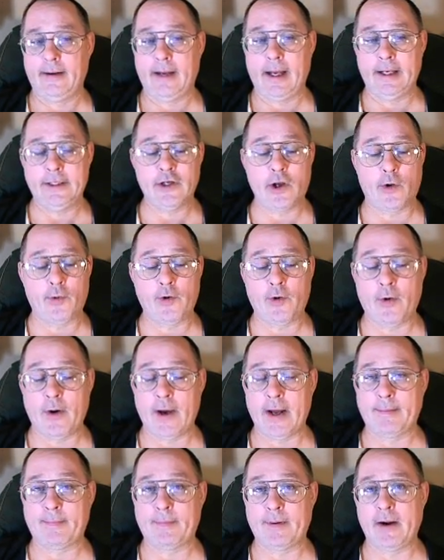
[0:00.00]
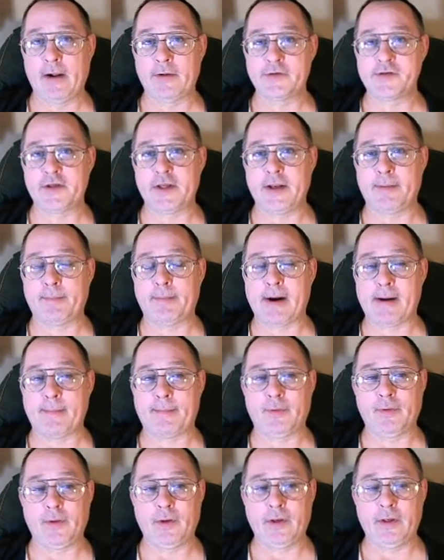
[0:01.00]
I don't know how to pronounce that
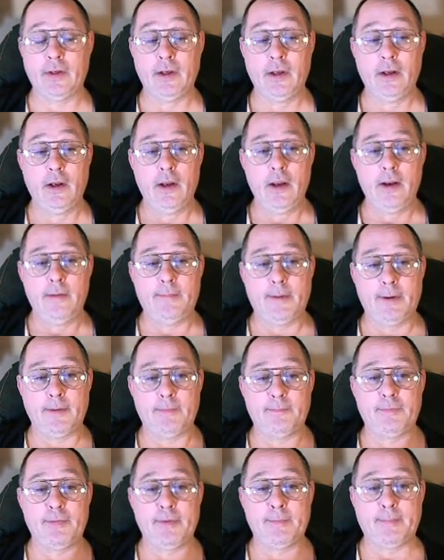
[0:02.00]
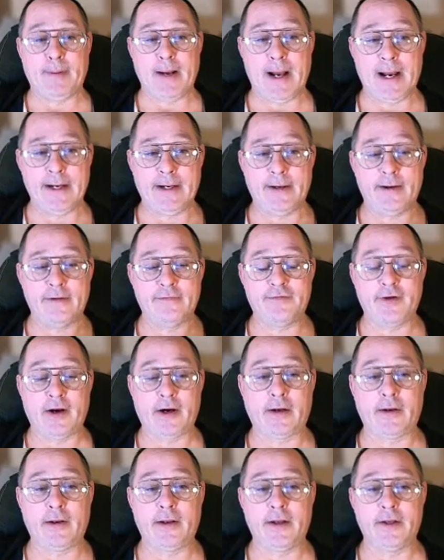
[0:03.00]
properly, but the Paya
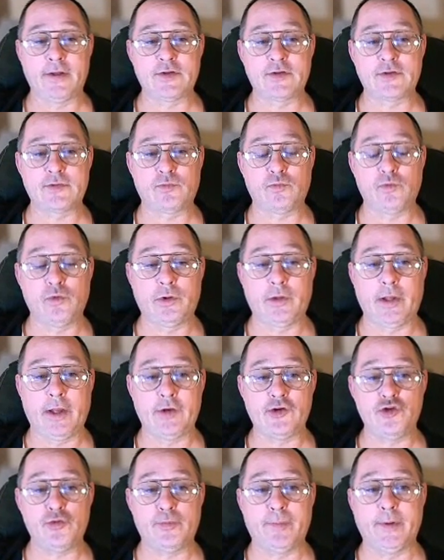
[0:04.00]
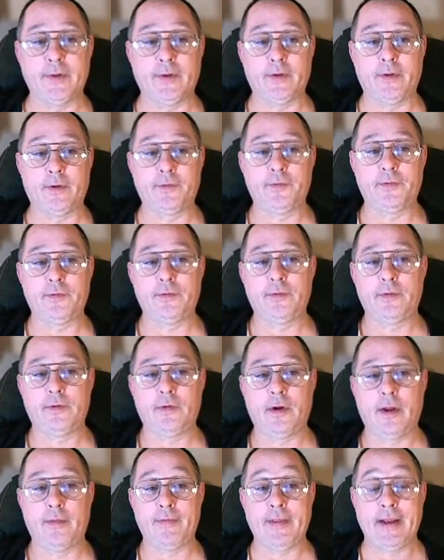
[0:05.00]
effect kits would let you build.
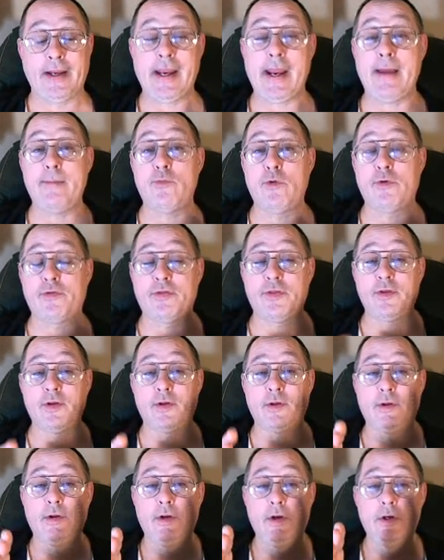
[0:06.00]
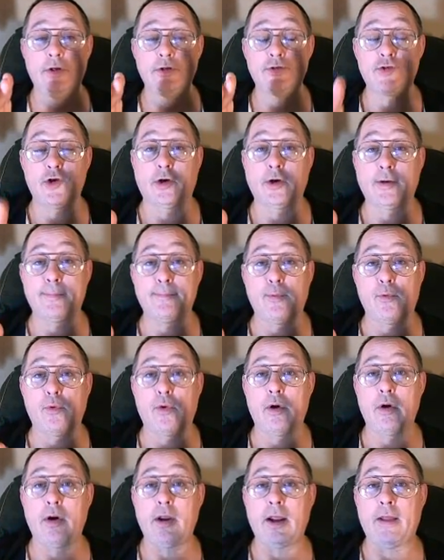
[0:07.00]
Uh, they came with the circuit
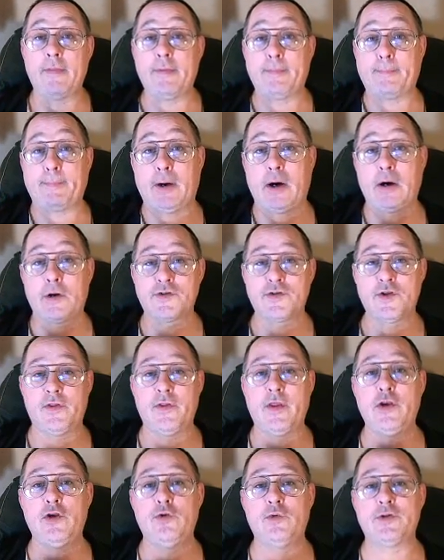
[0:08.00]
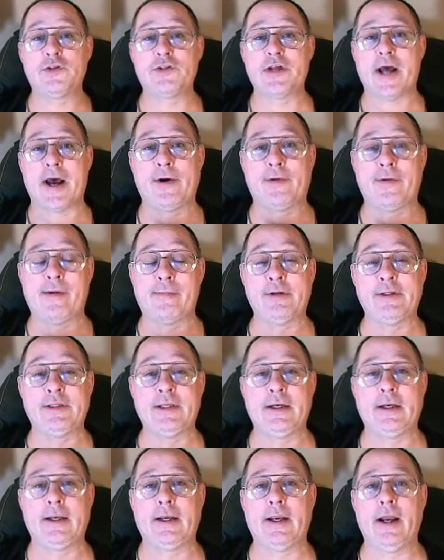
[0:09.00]
board and the parts, and then you would solder
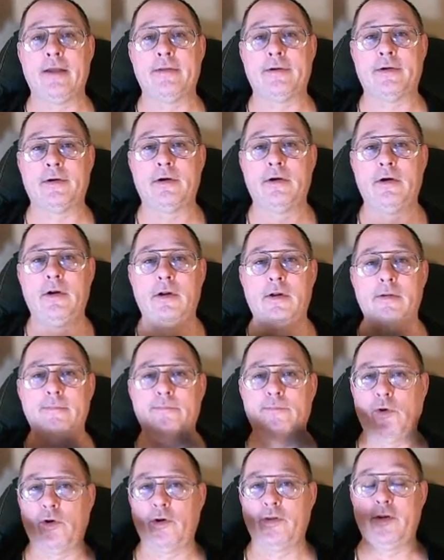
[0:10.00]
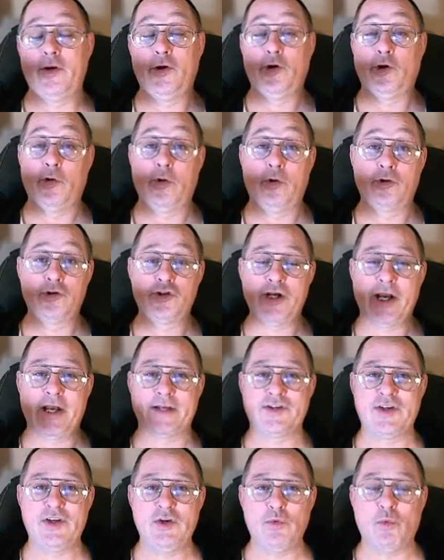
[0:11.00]
everything together, put it in your own
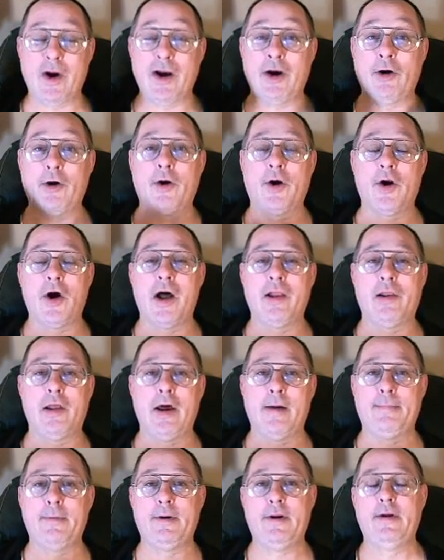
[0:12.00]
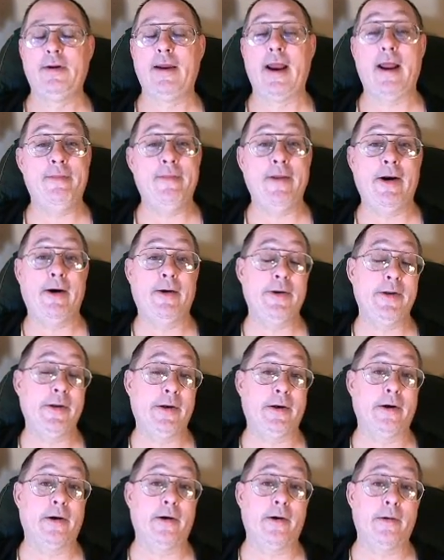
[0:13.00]
chassis, wire it all up, and there
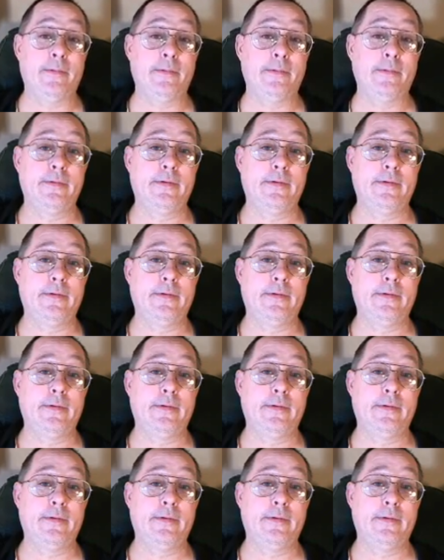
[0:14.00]
you go.